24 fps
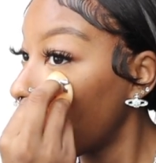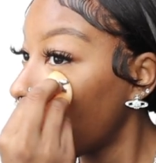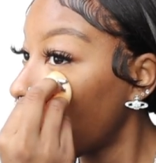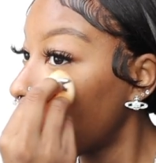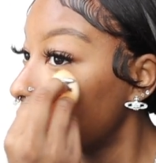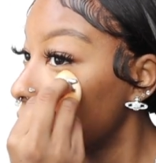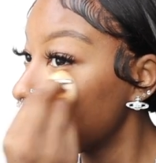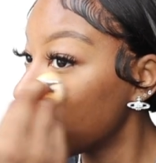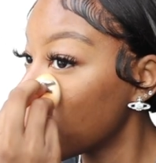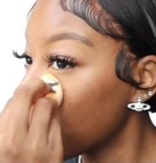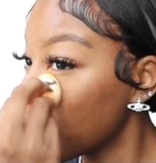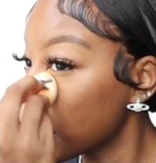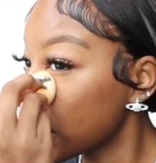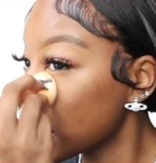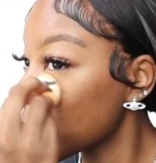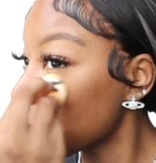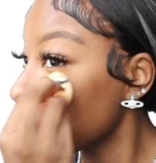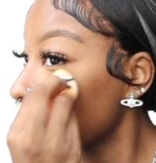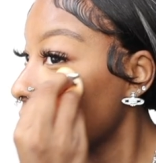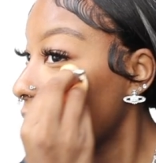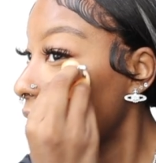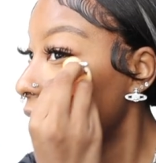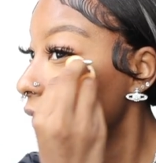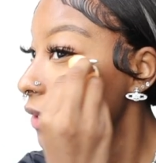I need to listen to
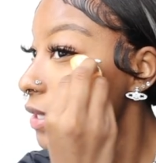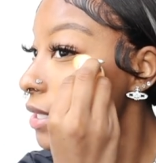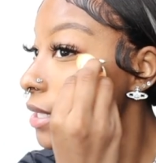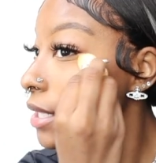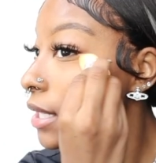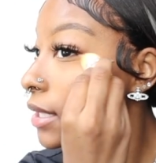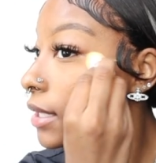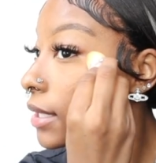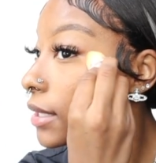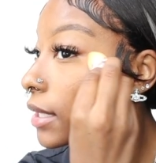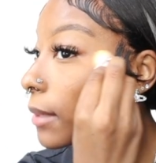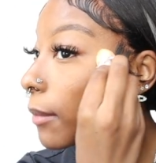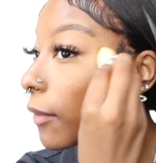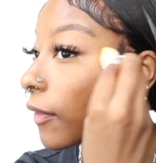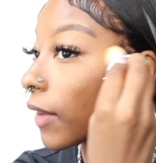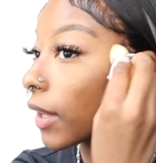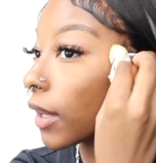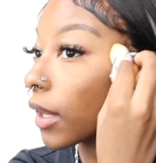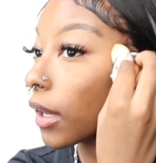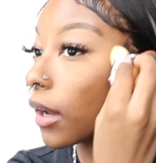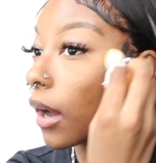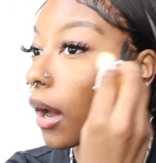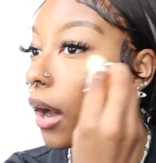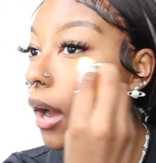it. I was listening to some of it in
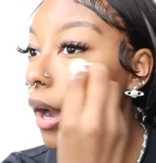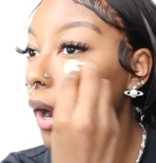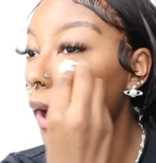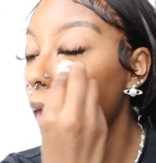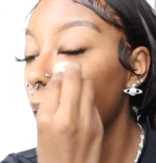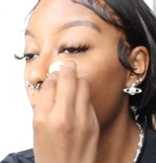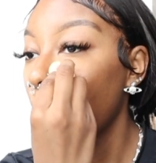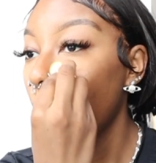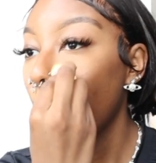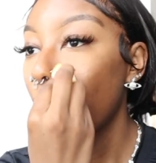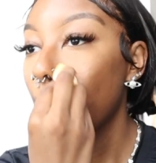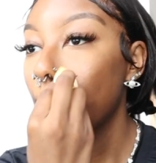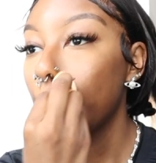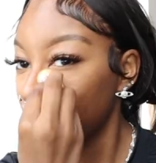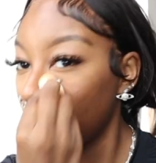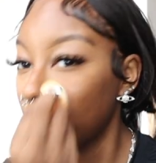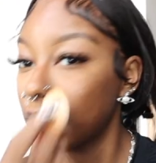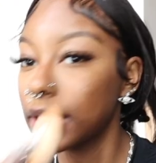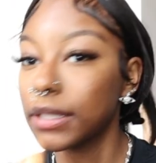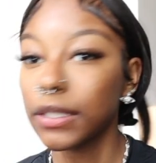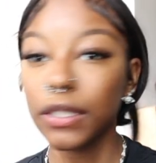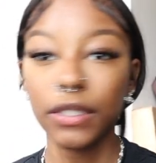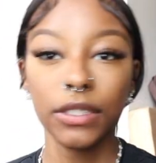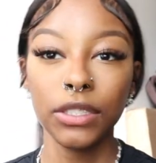the car. I
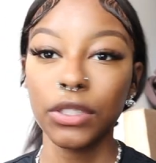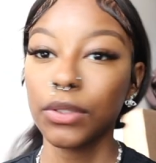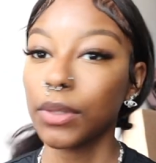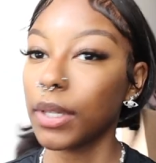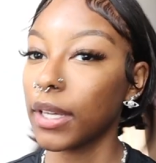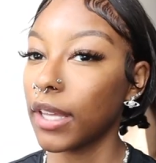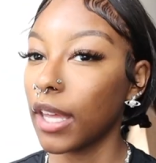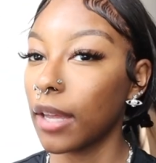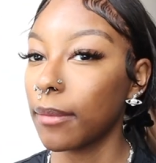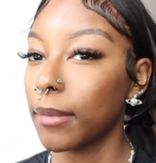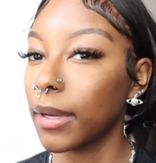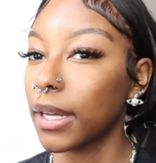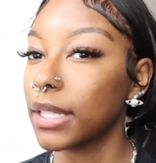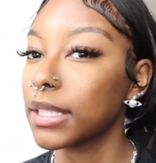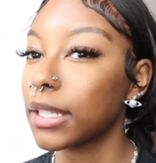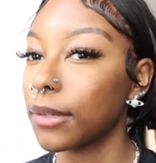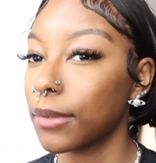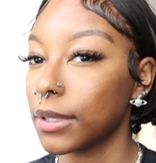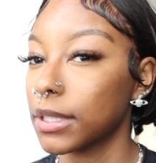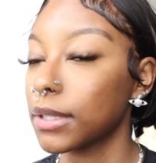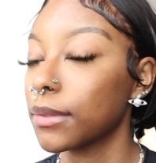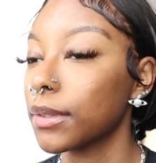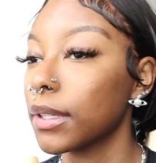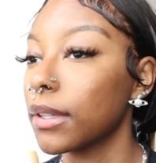need to listen to it again because I
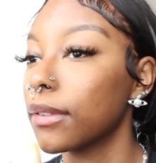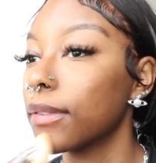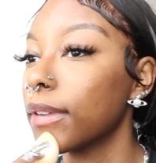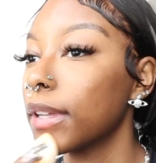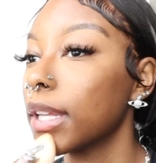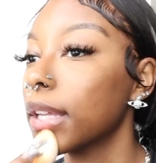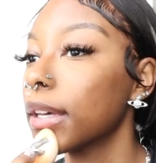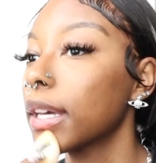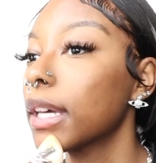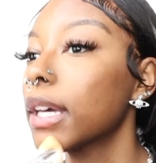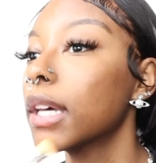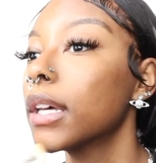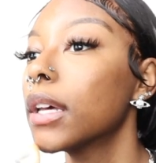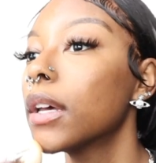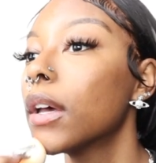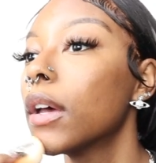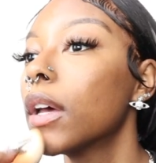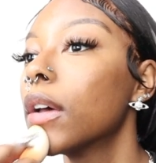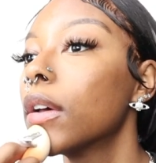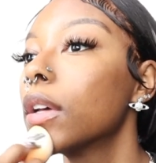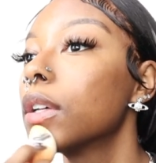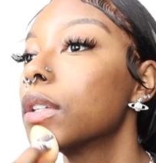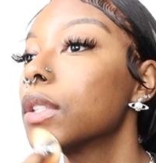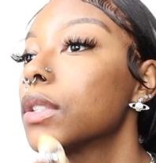wasn't really feeling it.
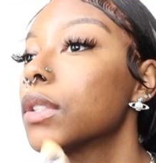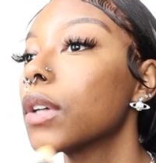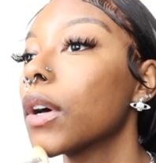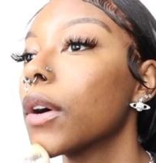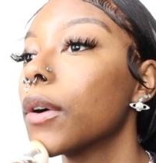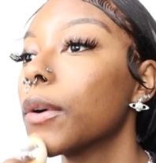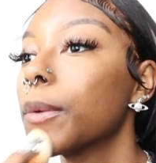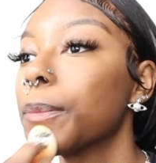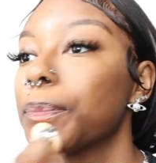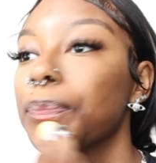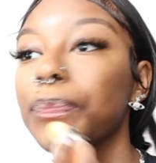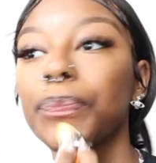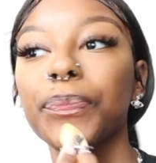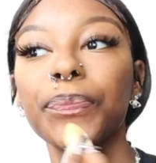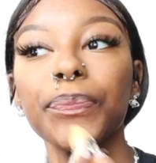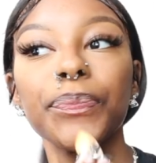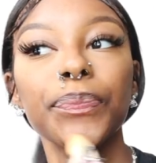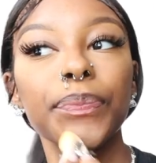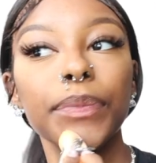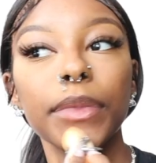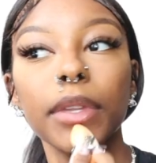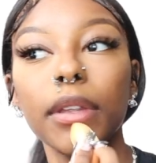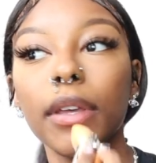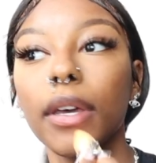So,
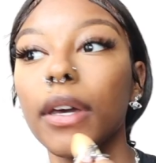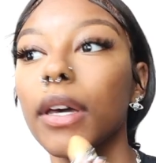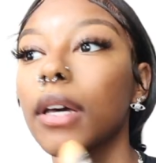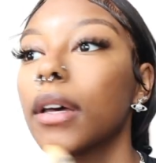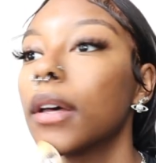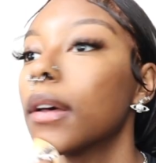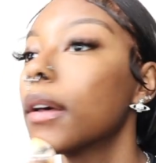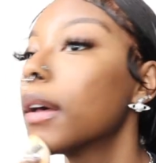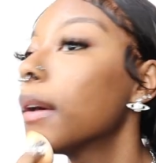yeah.